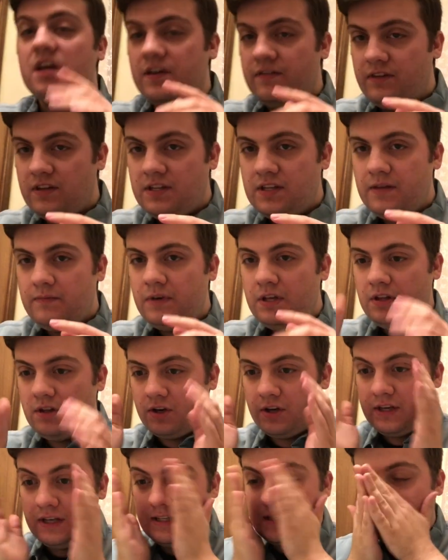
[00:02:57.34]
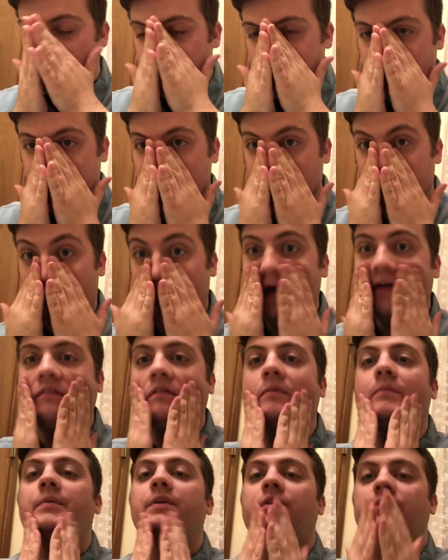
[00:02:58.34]
If you see me looking down here, I have
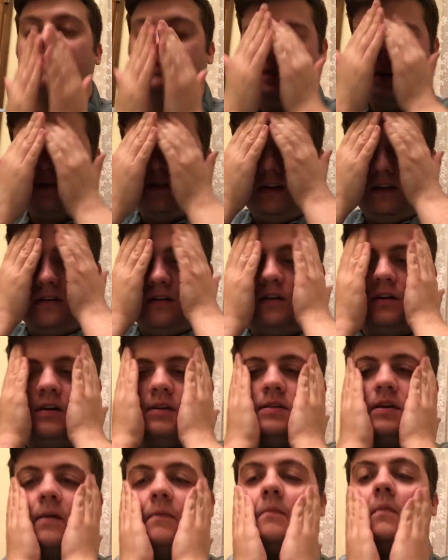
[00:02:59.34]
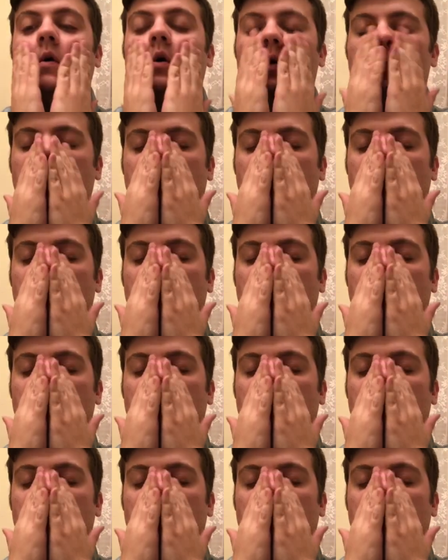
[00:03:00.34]
a mirror down here because I'm